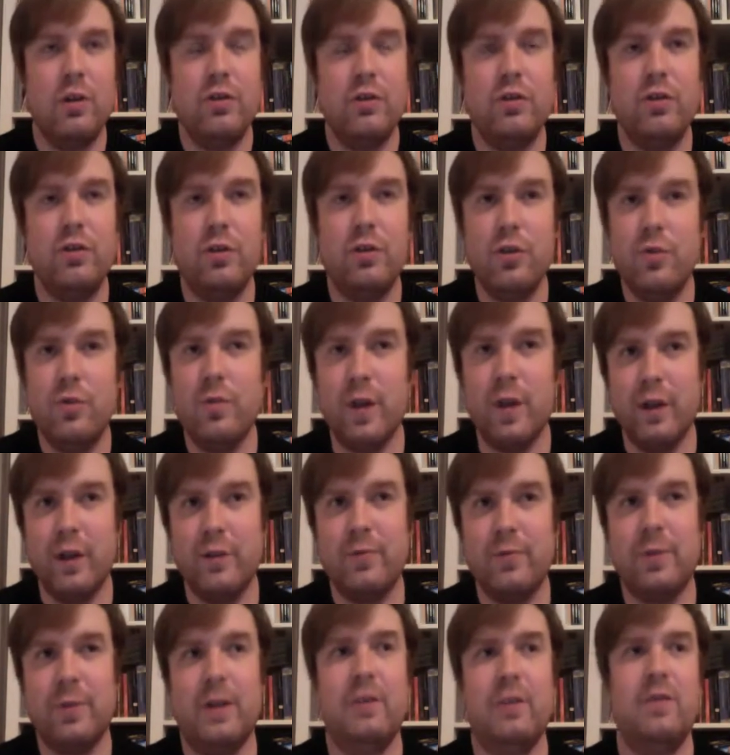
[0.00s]
too
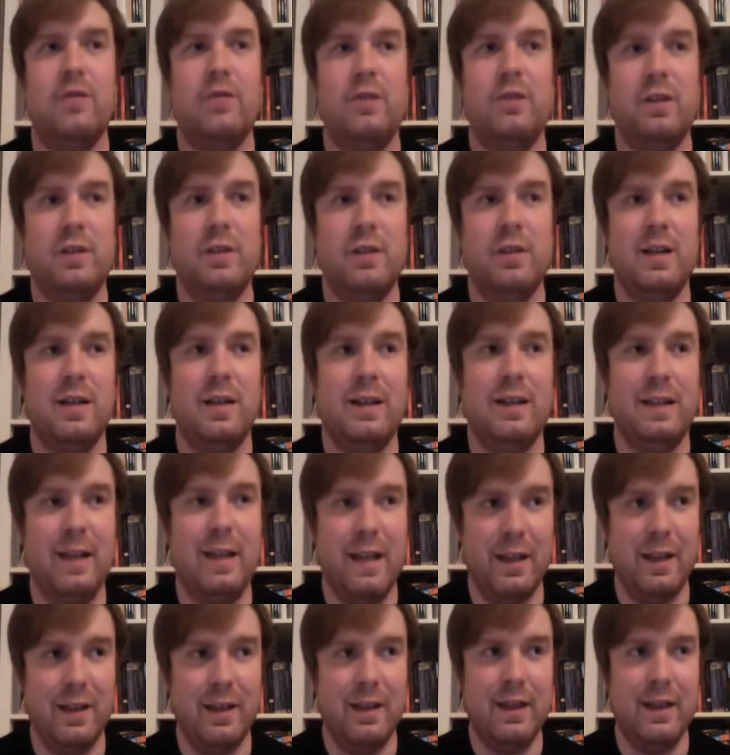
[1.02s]
much because if she's like
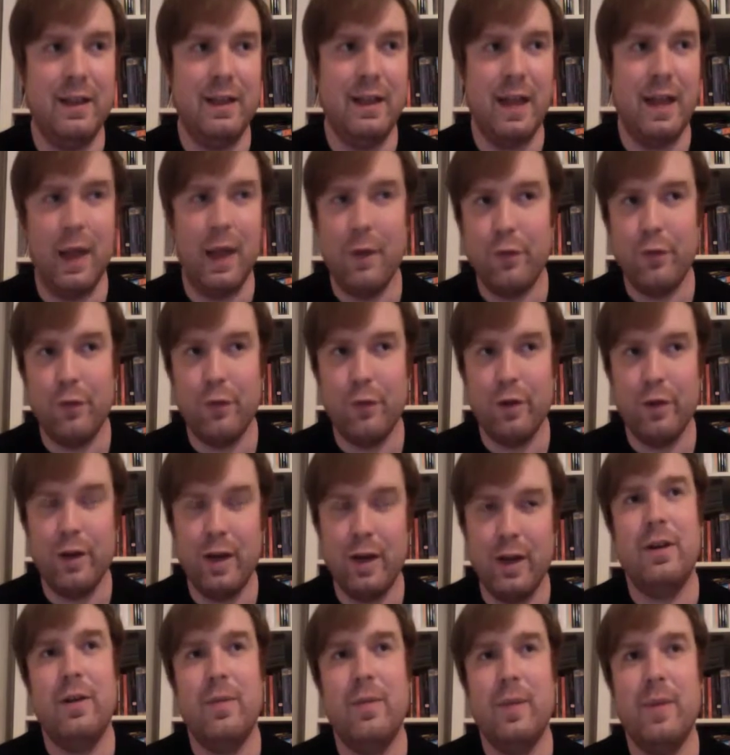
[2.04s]
killing every
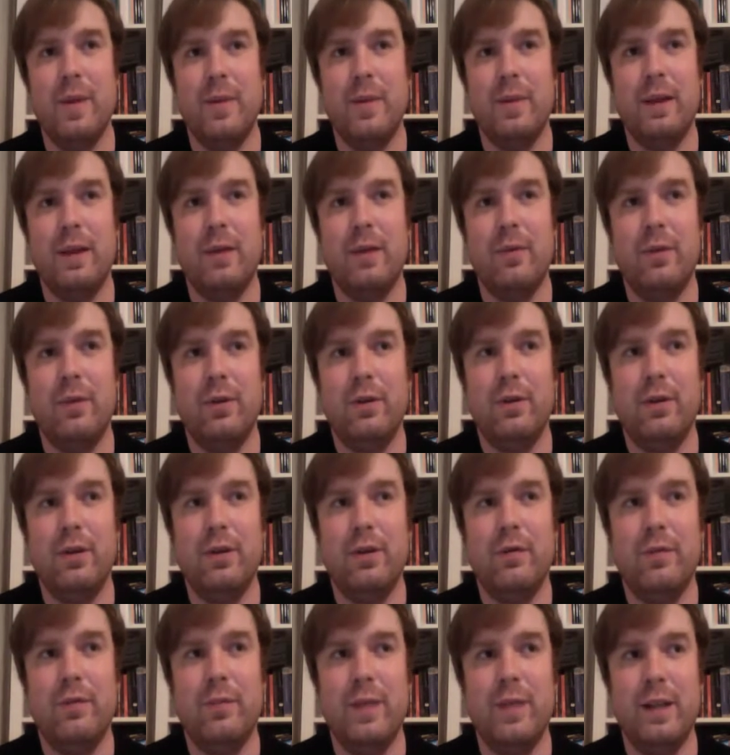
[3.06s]
night, maybe that wouldn't
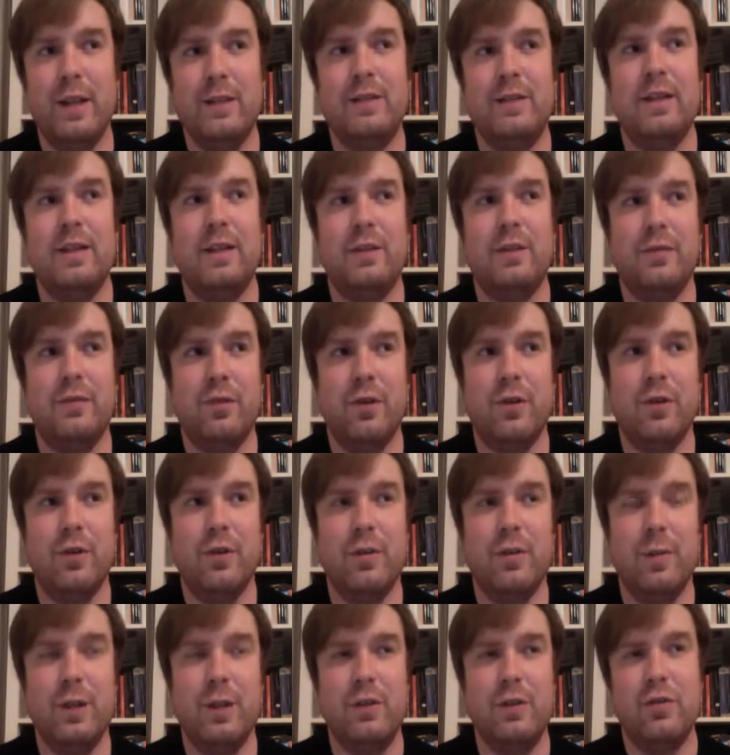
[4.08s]
have made sense for her to
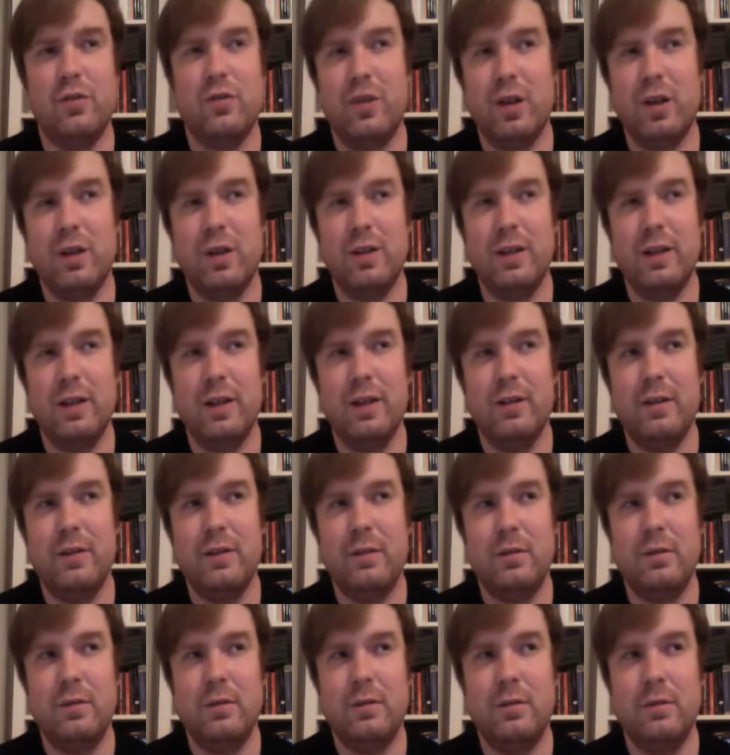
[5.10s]
be struggling.
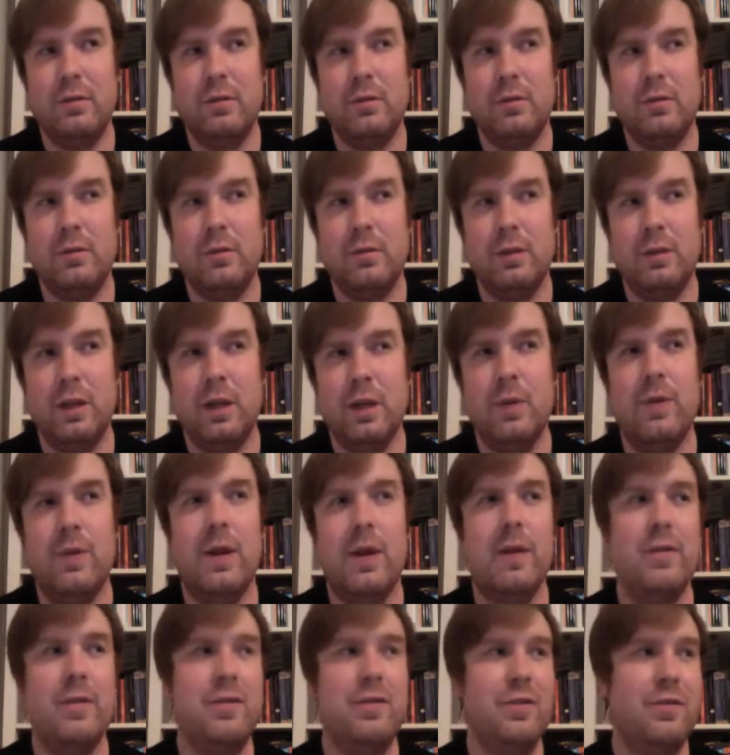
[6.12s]
Oh,
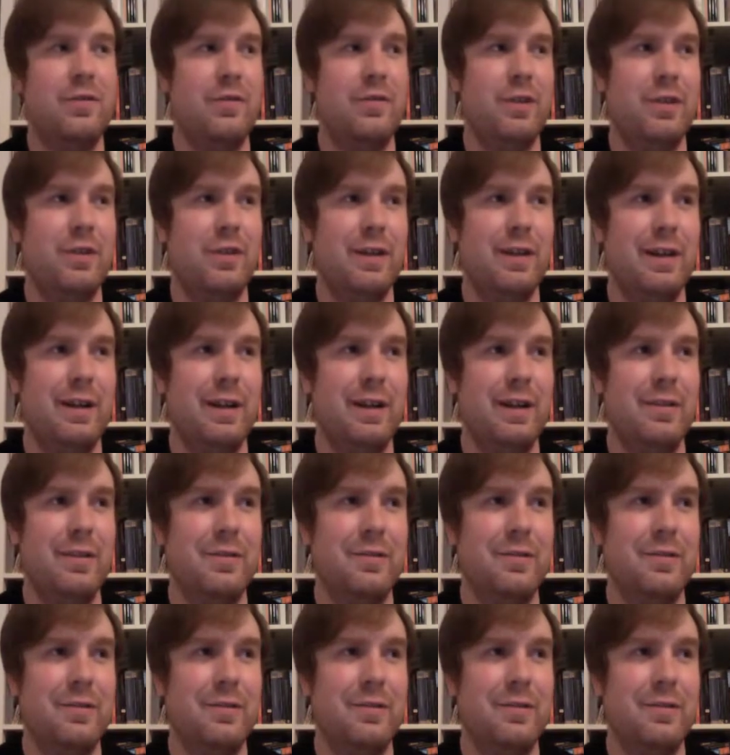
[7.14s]
wow, we just figured that out.